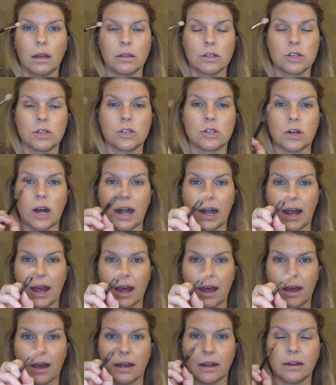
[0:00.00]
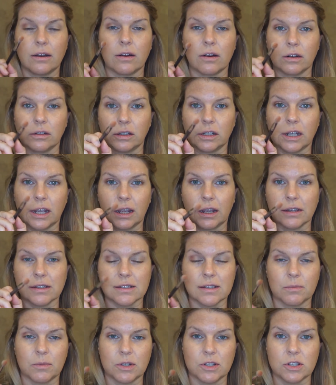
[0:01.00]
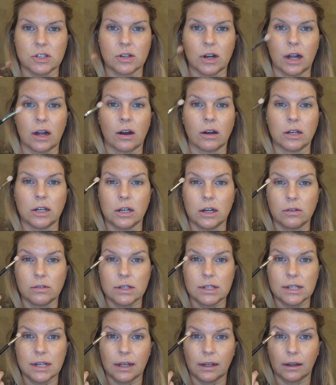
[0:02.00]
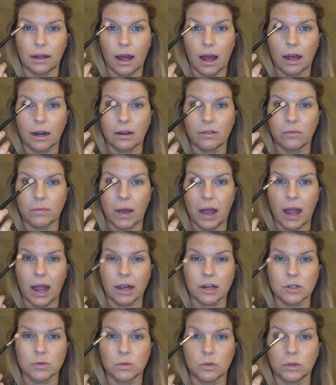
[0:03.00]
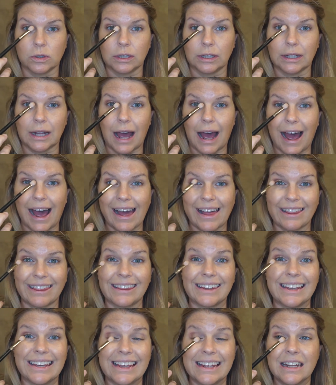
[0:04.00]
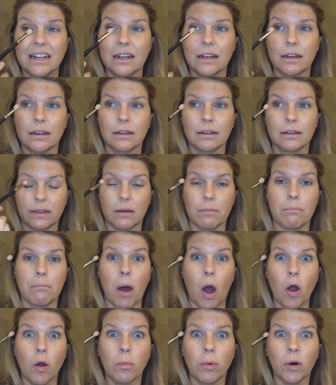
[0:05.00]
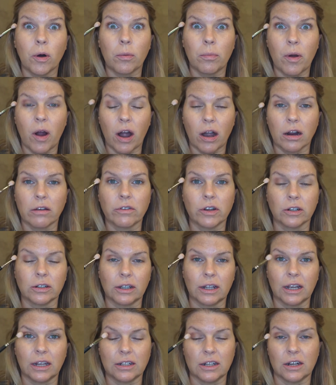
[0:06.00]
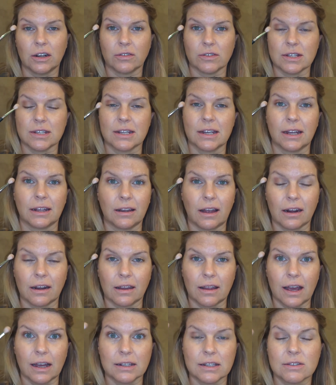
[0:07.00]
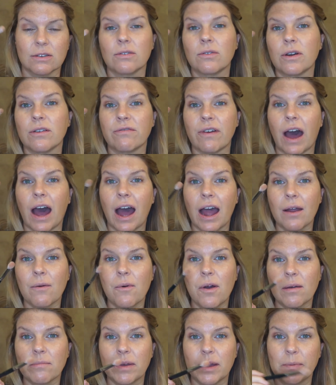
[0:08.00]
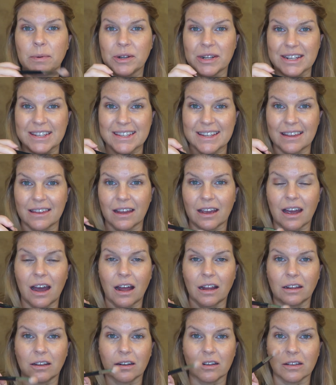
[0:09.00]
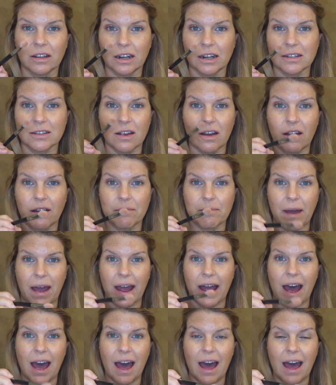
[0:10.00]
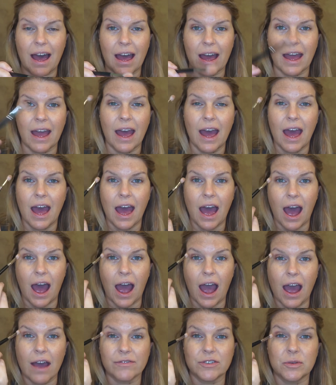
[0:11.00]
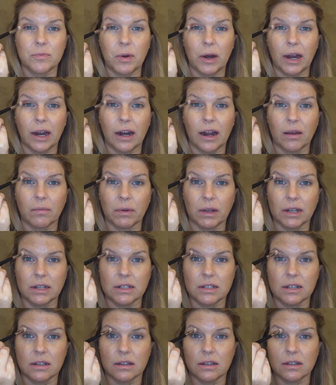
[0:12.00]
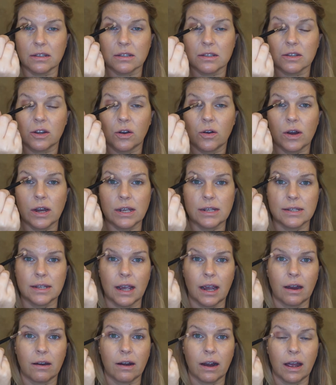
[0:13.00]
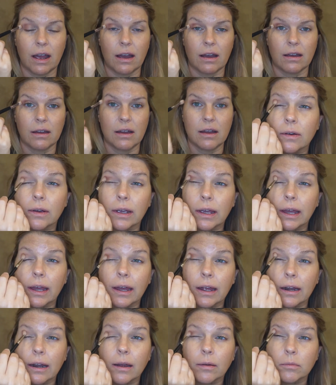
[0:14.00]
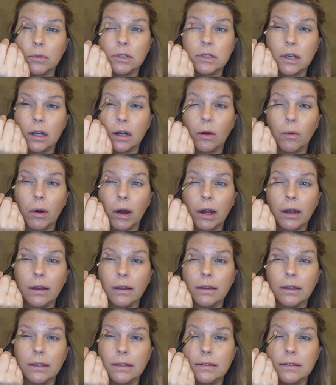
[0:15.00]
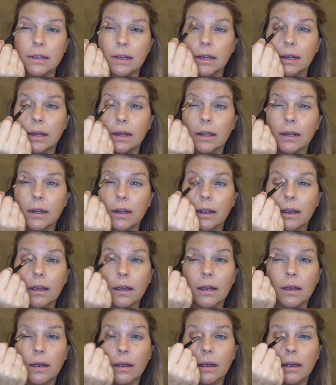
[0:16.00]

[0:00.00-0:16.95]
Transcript: straight ahead or looking at someone straight on, you don't see a lot of my actual eyelid, the mobile part of your lid. You don't see a lot of that. So if I want people to see the color that is on my eye, I have to bring it up into this crease area. So again, I'm just gonna work this in